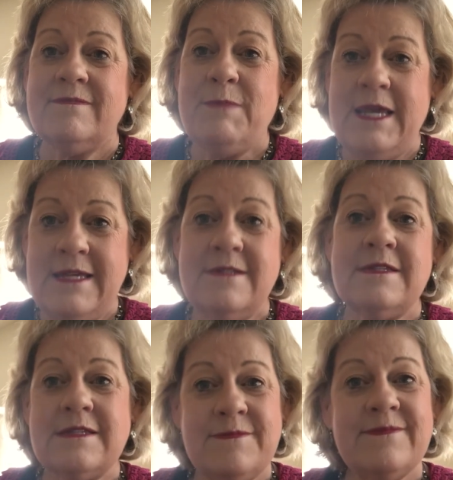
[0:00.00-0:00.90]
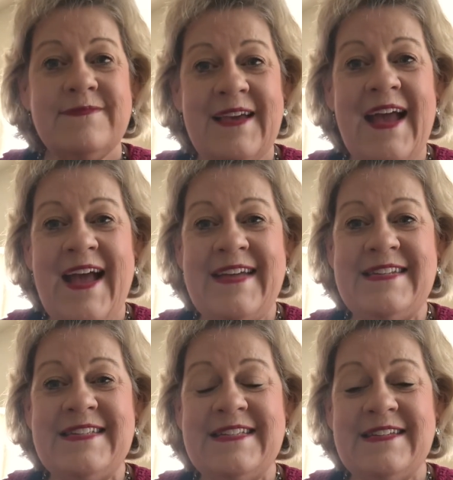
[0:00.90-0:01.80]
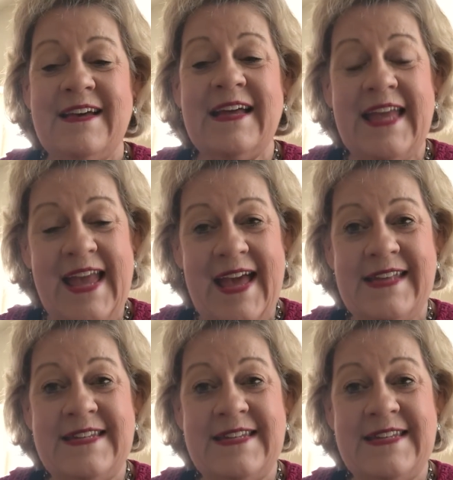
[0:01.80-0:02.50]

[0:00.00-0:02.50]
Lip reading: piece. And again,